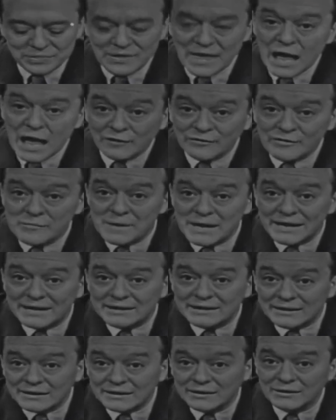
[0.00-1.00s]
The
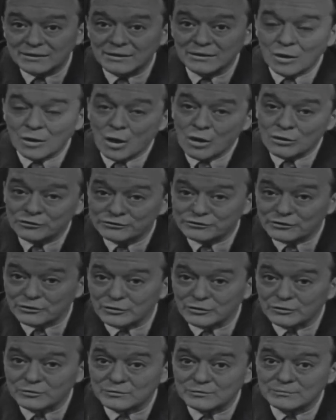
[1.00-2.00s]
alphabet
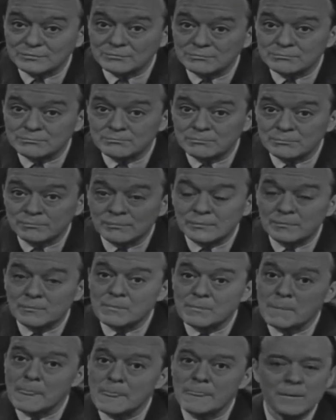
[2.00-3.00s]
also,
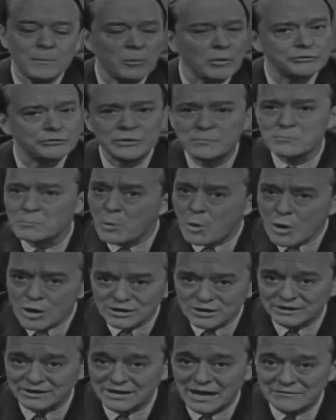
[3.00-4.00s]
the most
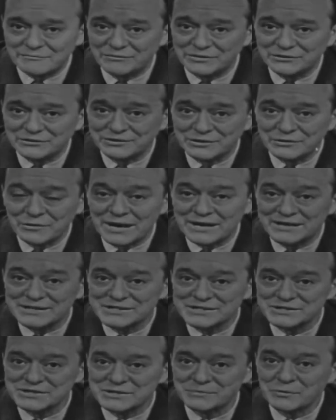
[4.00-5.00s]
important, obviously,
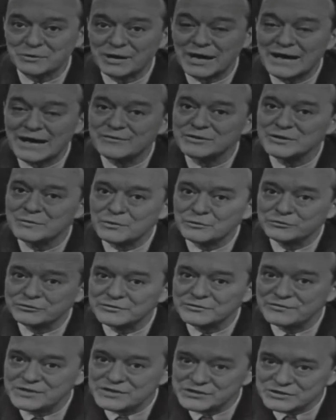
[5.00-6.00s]
writing system we have and the
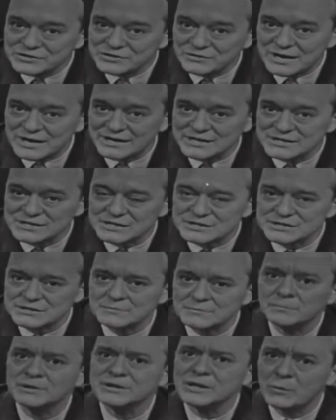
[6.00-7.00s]
most efficient writing system.
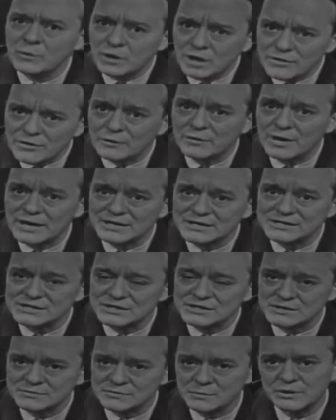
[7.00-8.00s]
But there were other writing
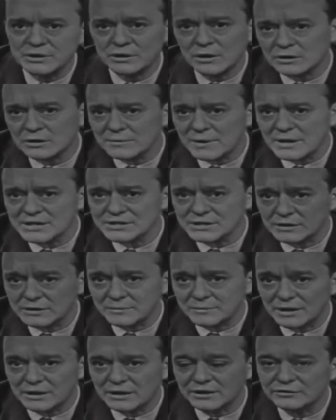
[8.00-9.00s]
systems. We talked about
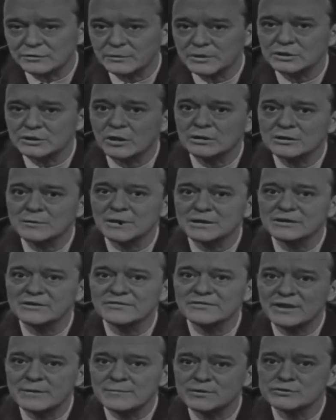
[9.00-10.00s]
syllabaries, and we talked about
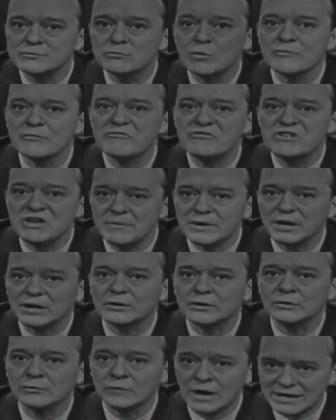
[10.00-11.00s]
the famous morphemic
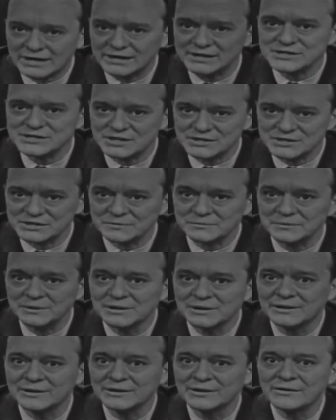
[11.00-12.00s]
writing system,
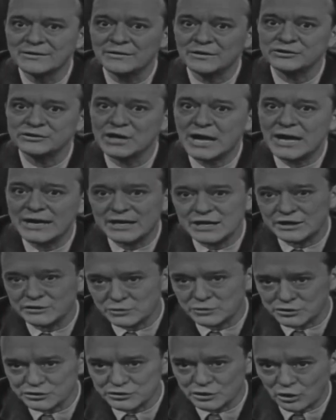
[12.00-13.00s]
the
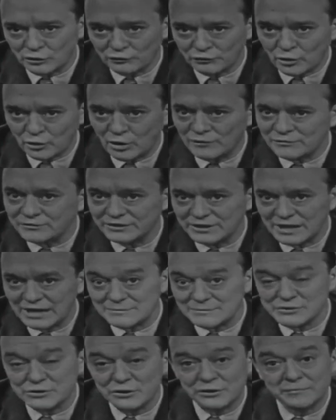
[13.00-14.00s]
Chinese, which is
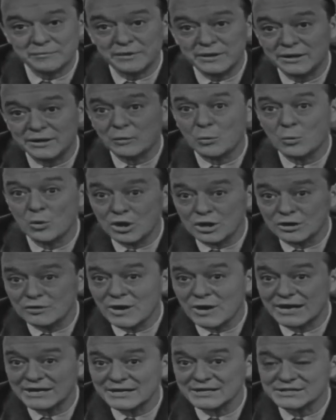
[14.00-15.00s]
oftentimes thought of being a
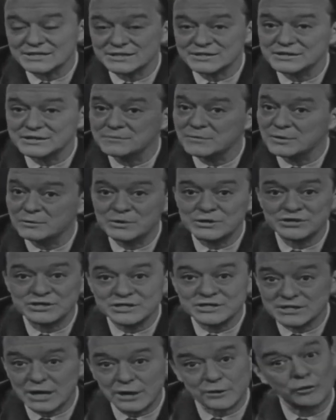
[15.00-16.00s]
word writing system, but
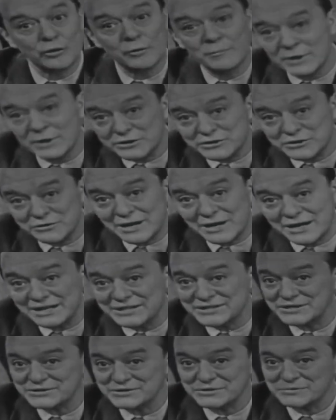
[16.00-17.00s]
which is not, or a picture
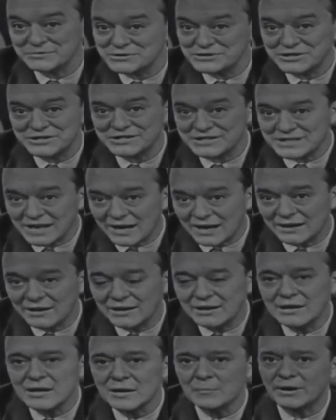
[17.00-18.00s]
writing system, which it is not,
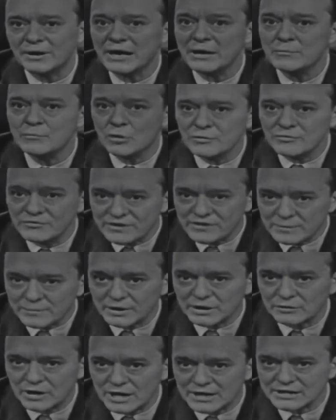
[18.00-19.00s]
but a
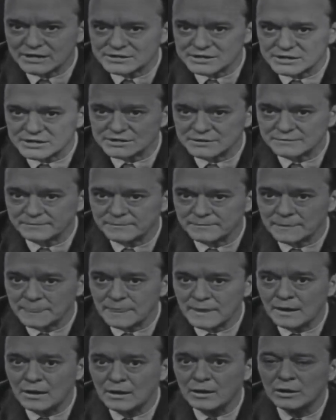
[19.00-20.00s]
morphemic writing system.
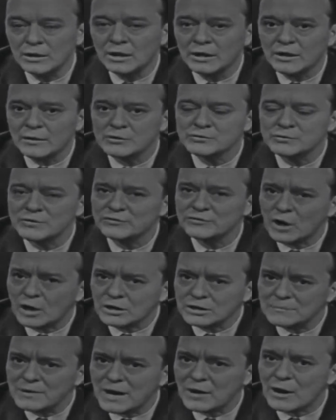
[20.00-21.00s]
In other words, we've
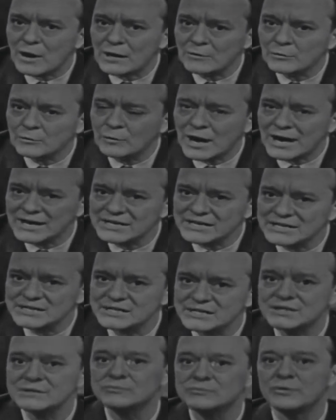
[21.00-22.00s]
talked about writing
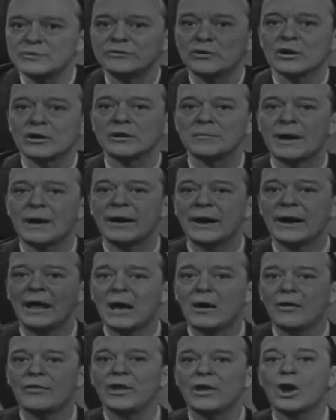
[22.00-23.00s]
systems, we talked about
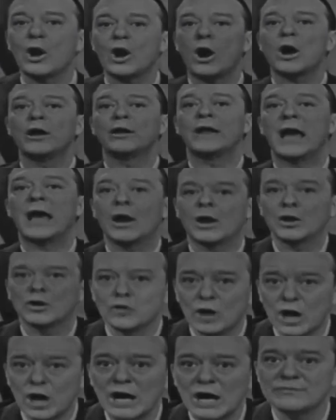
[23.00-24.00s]
how they are in
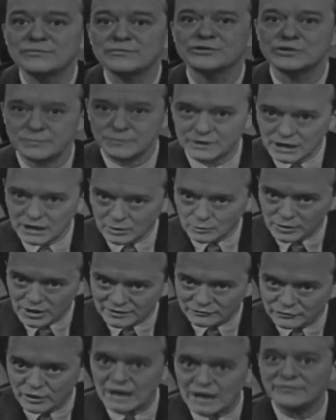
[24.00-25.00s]
allographs, I mean how
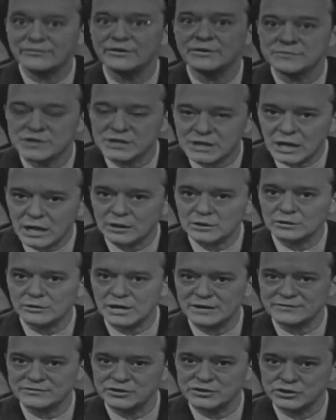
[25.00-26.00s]
we have graphemes and
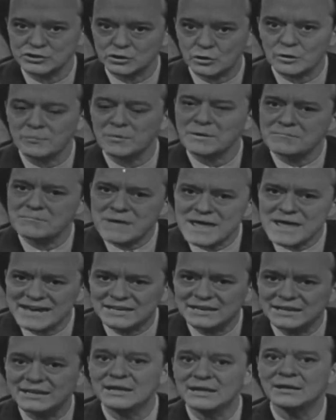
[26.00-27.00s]
allographs and so on, but
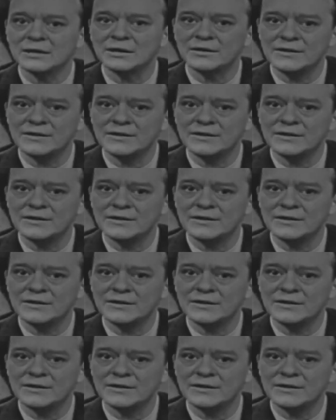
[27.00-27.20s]
mainly